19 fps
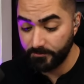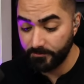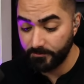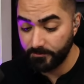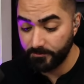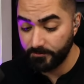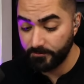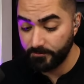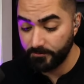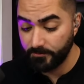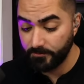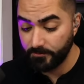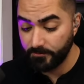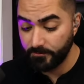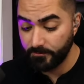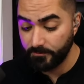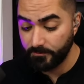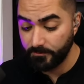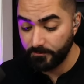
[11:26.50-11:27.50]

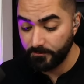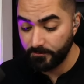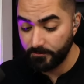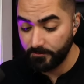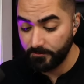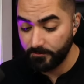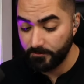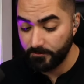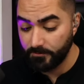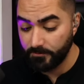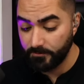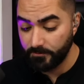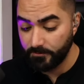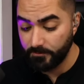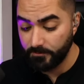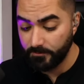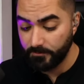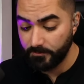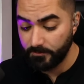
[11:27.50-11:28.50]

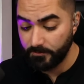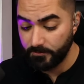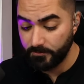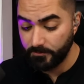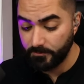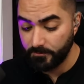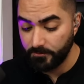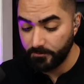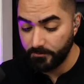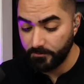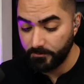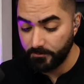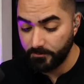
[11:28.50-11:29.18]
Nothing is said.